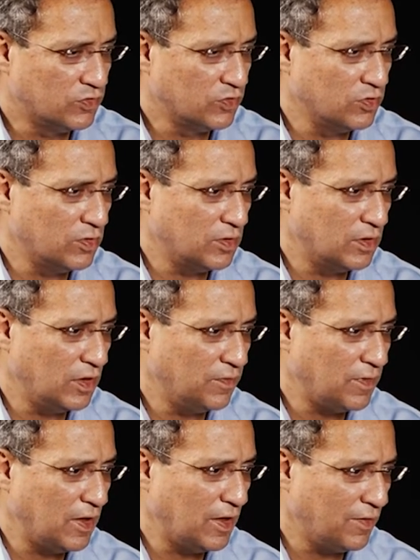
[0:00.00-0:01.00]
So
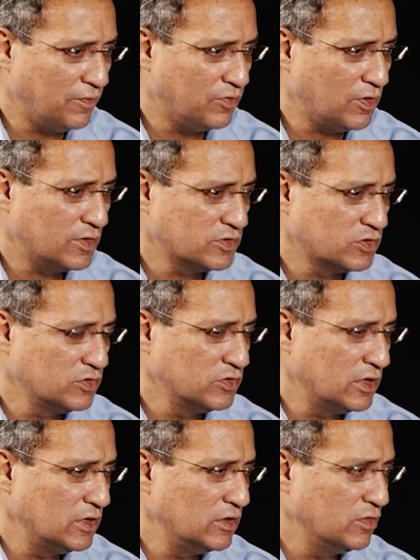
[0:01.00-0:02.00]
if I have to ask
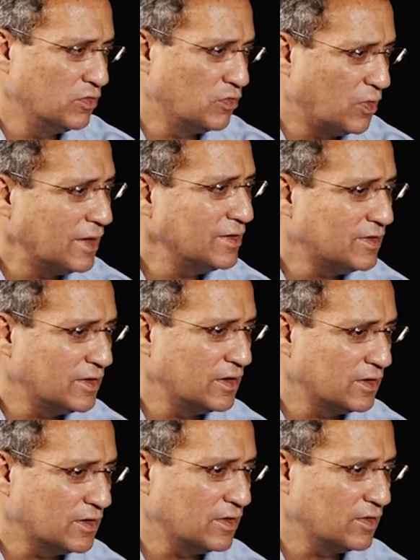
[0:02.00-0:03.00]
you in one
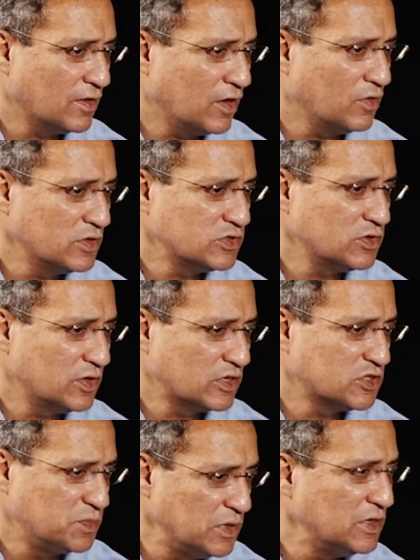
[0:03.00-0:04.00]
sentence, how was your
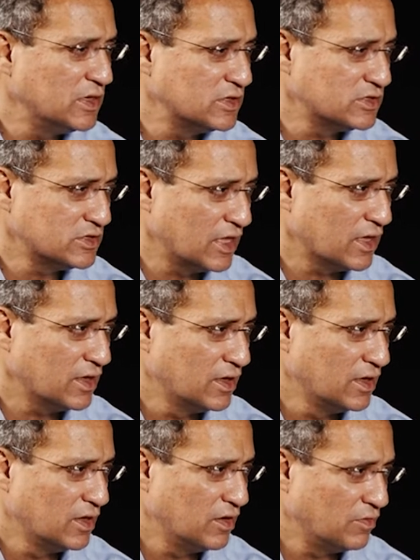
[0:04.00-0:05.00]
experience there?
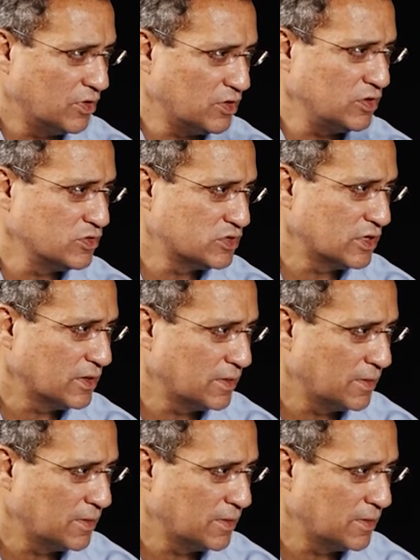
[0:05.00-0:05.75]
What would you say?